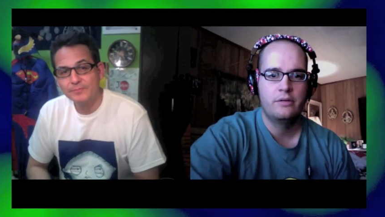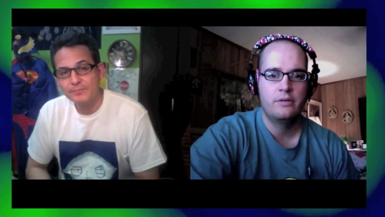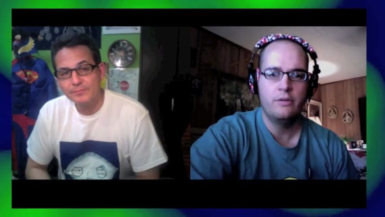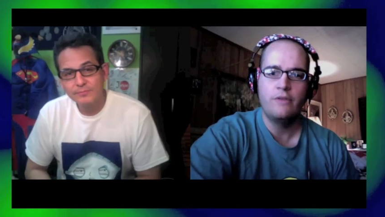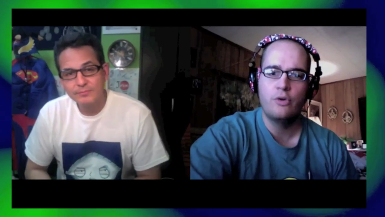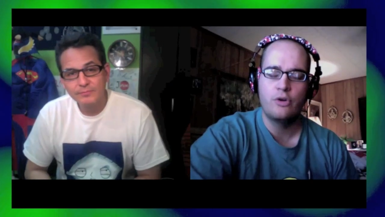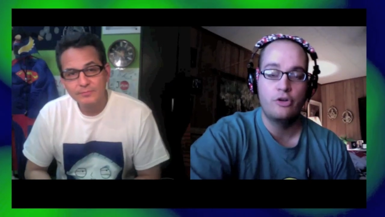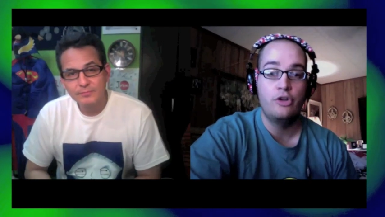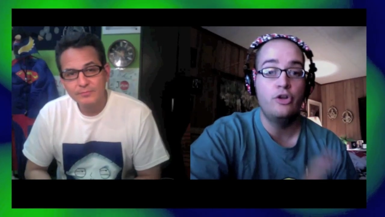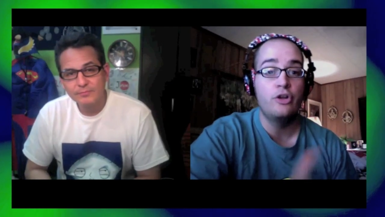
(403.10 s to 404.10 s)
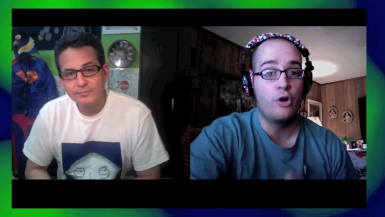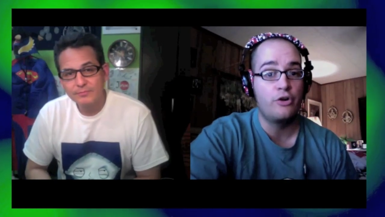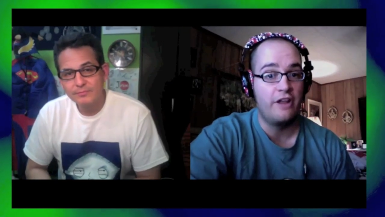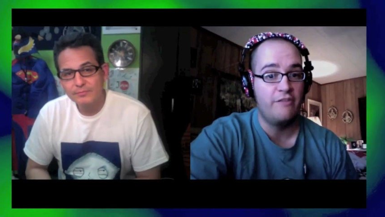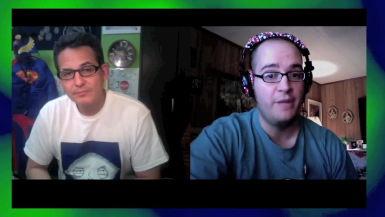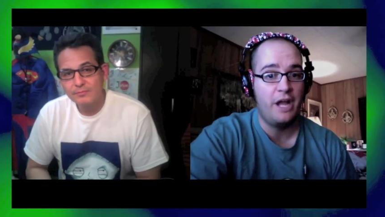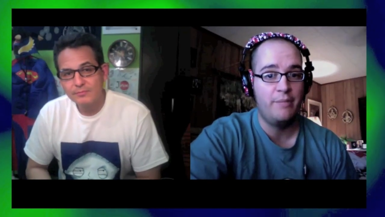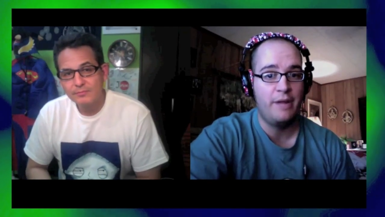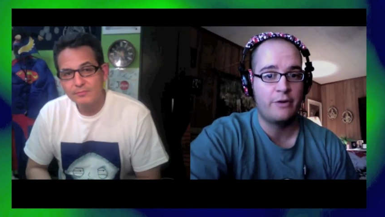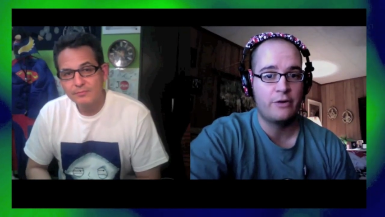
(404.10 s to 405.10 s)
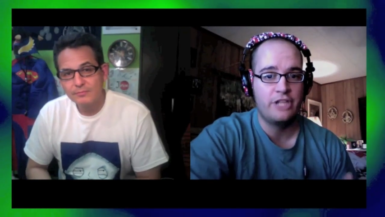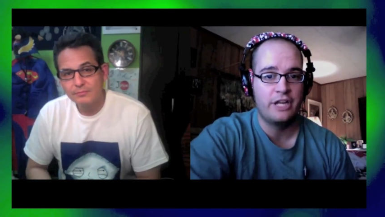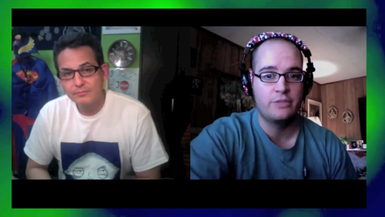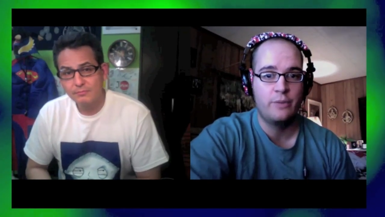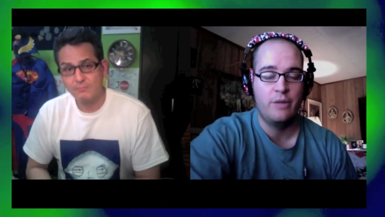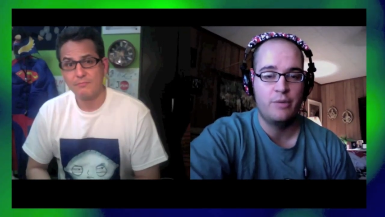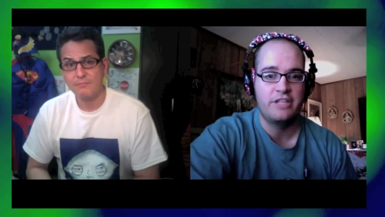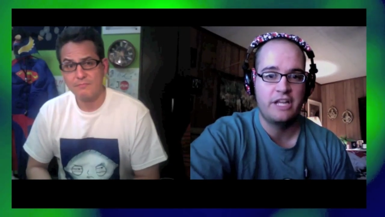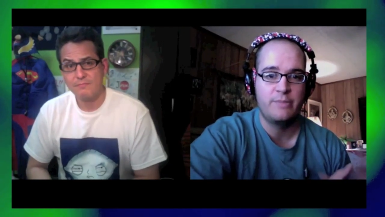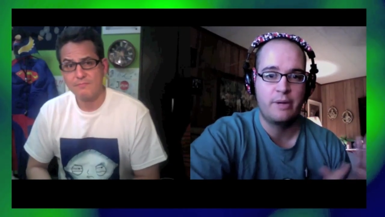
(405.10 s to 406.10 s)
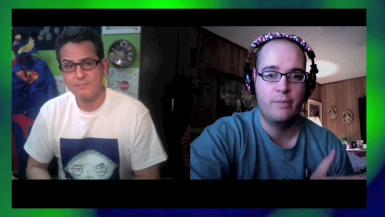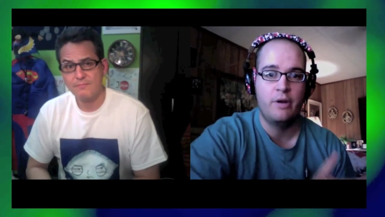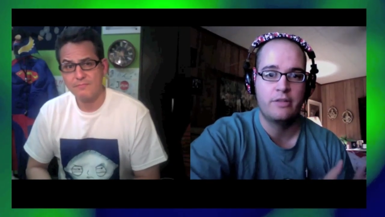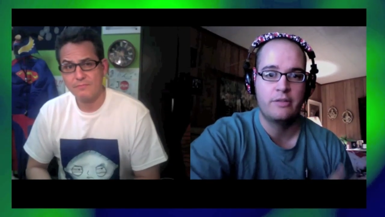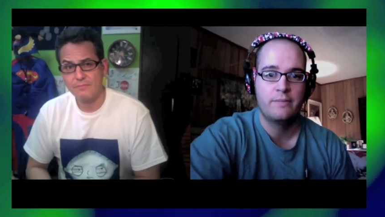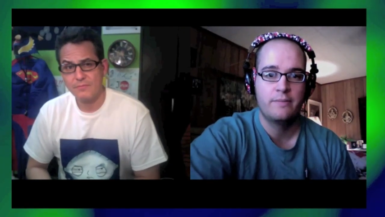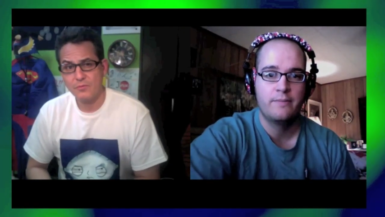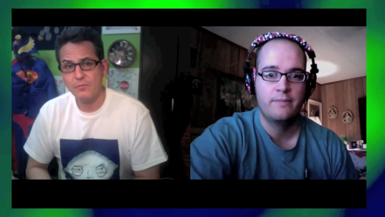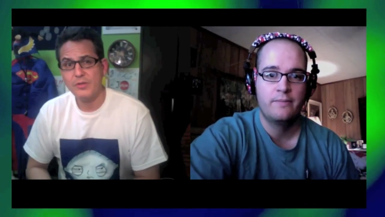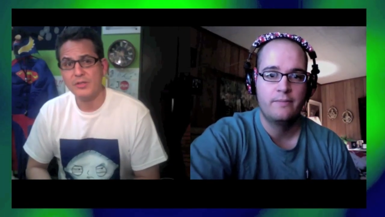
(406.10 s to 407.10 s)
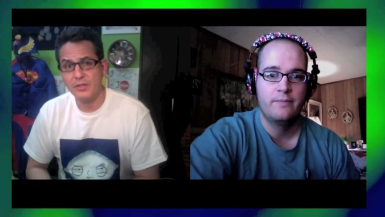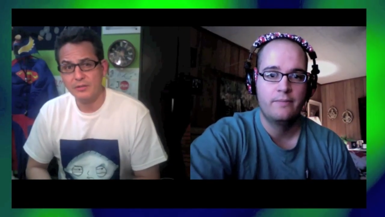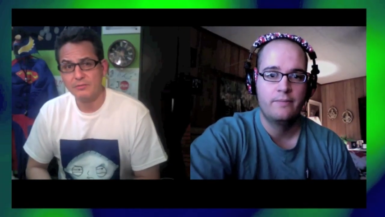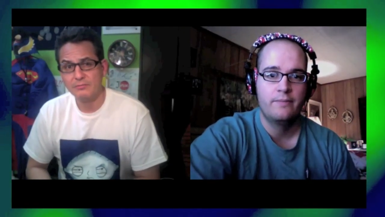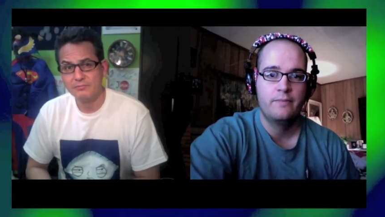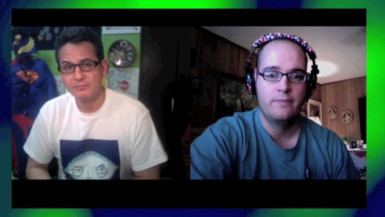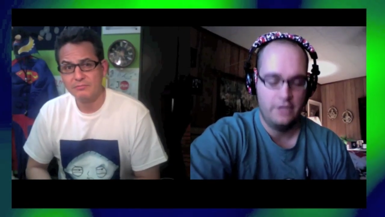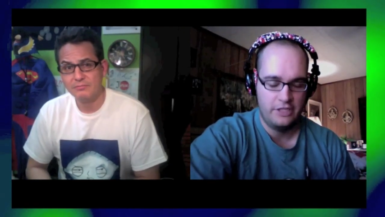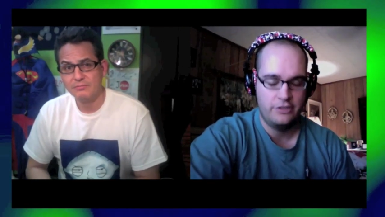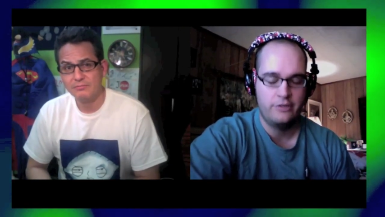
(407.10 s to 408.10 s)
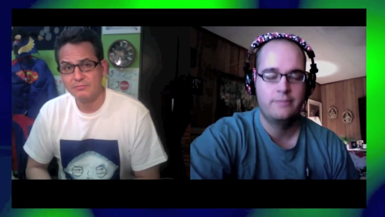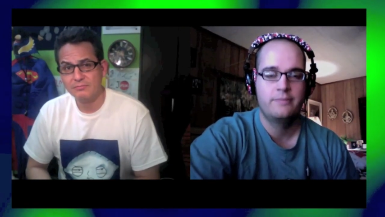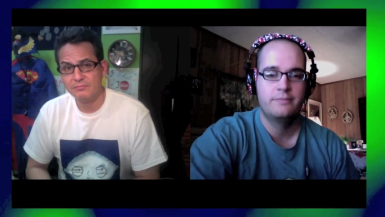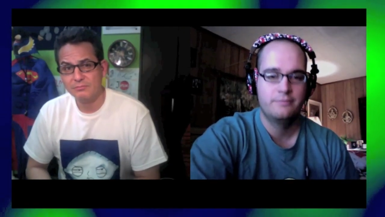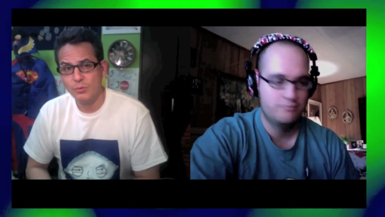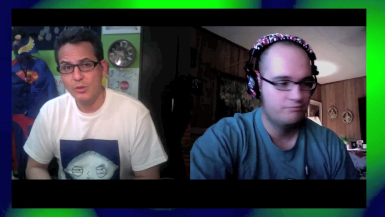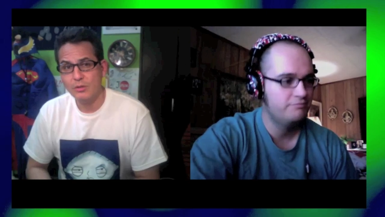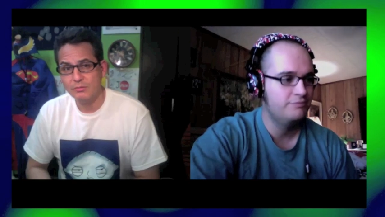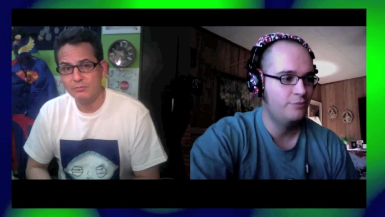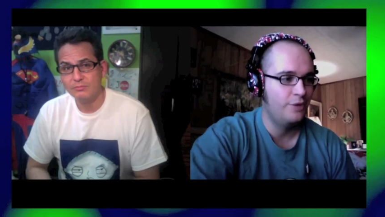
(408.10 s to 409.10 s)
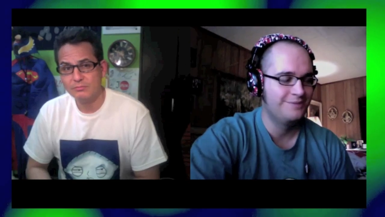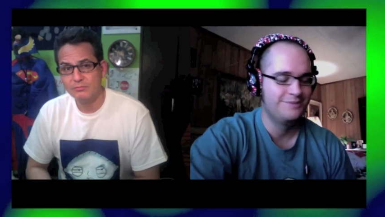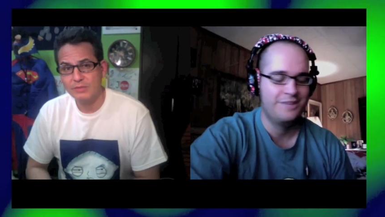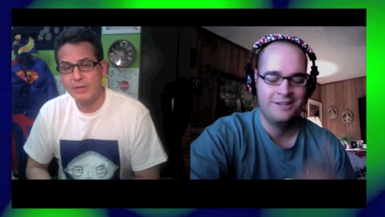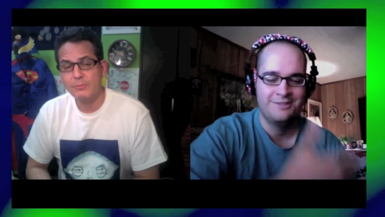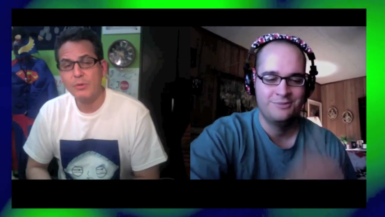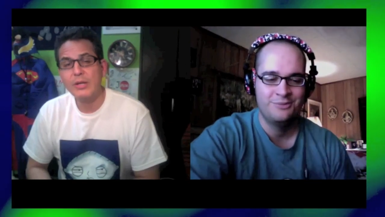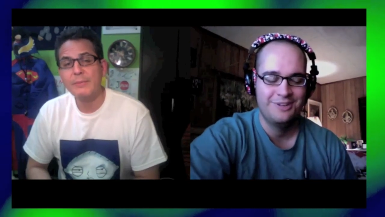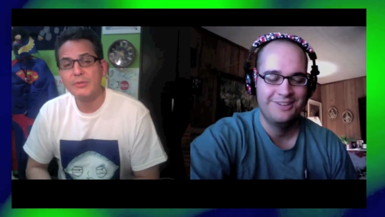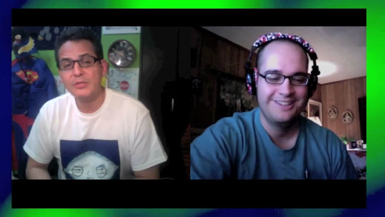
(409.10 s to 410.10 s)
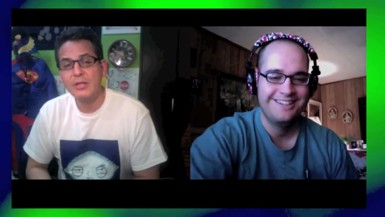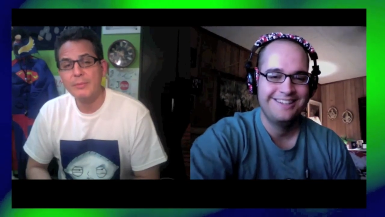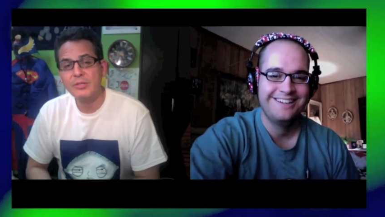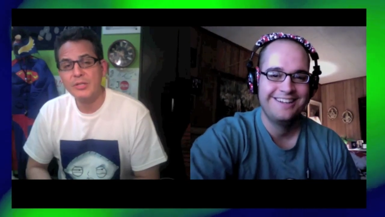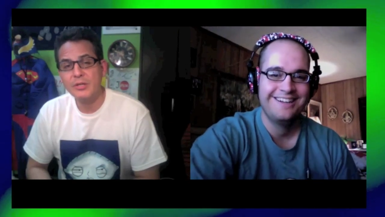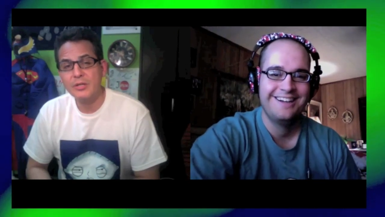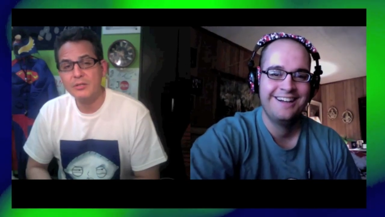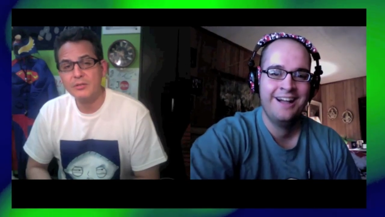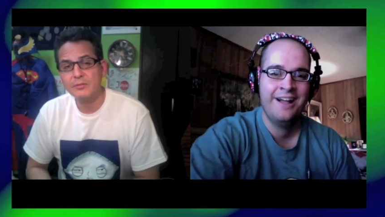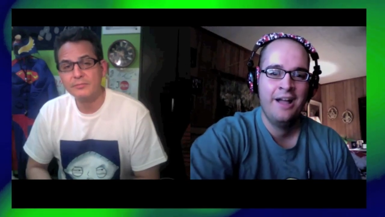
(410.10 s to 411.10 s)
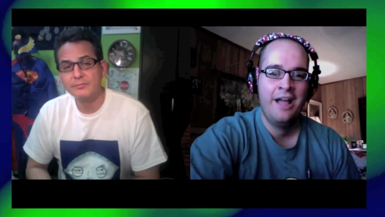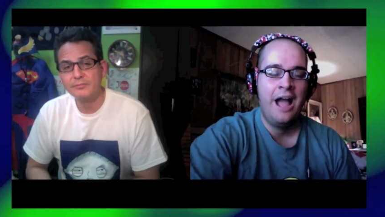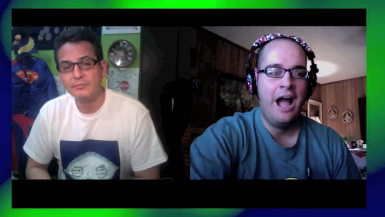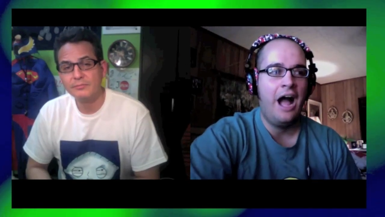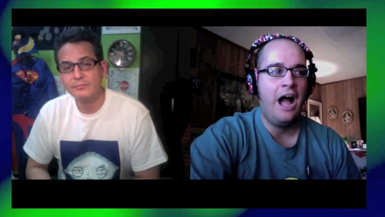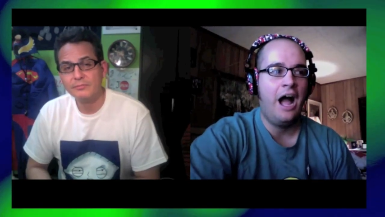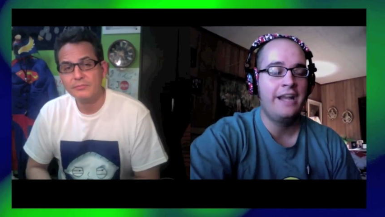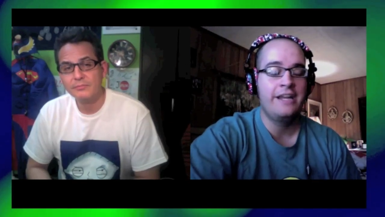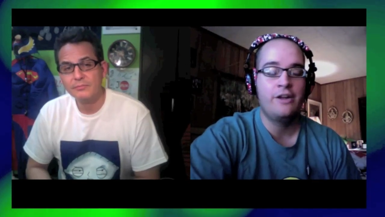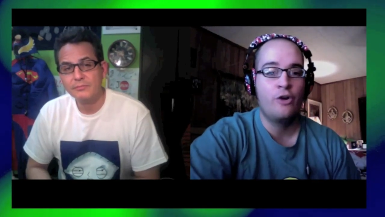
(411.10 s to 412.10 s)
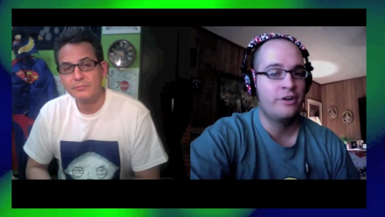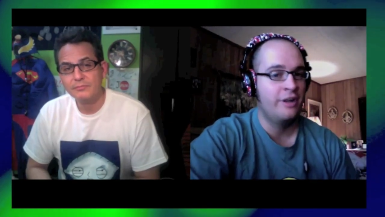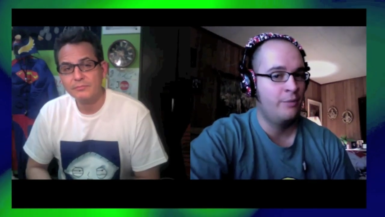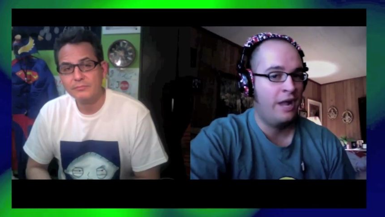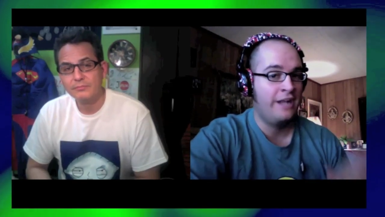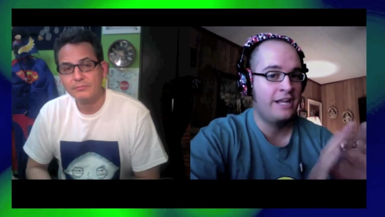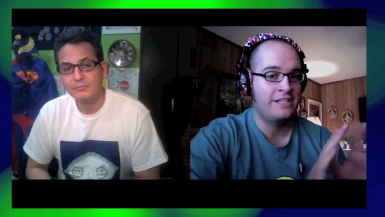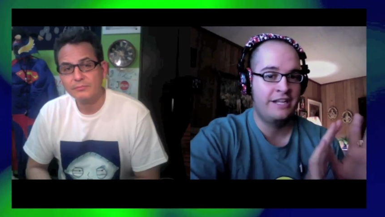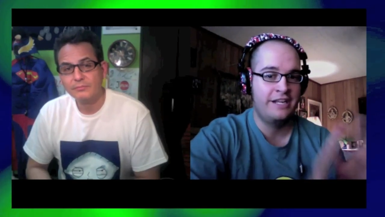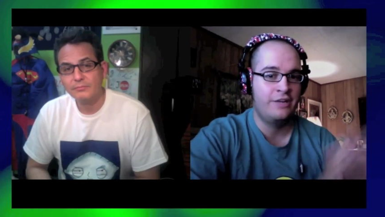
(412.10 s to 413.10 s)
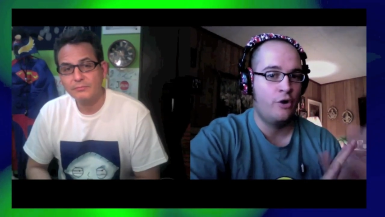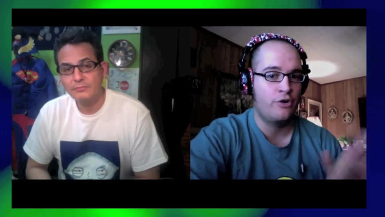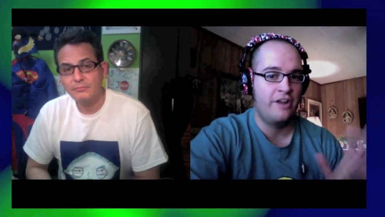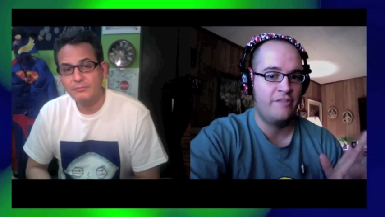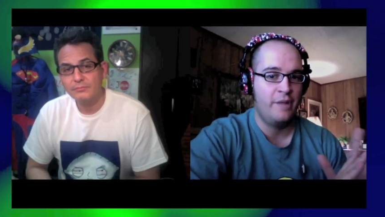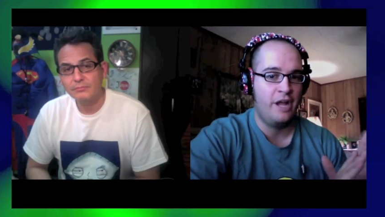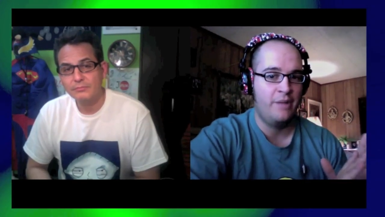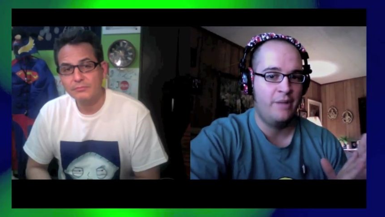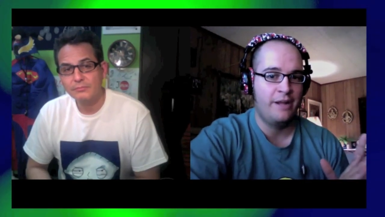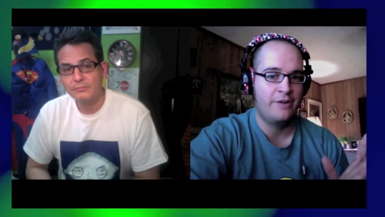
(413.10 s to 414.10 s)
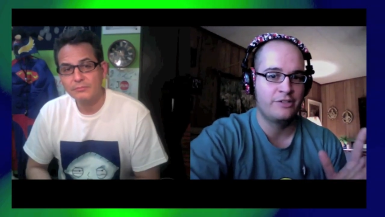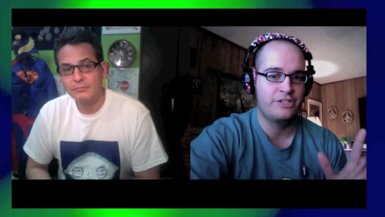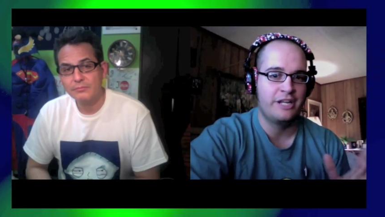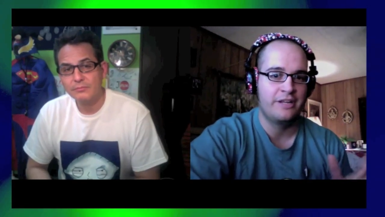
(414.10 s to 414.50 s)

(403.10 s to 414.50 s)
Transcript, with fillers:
Speaker 1: Yeah, of course. You know, you can order an F B I background check as well, but it takes about a month. Really? Yes, sir.
Speaker 2: Wow.
Speaker 1: Well, yeah.
Speaker 2: How, well, how much? How much did it cost?
Speaker 1: I didn't order it. Well, I, like I said, I didn't order an F B I background check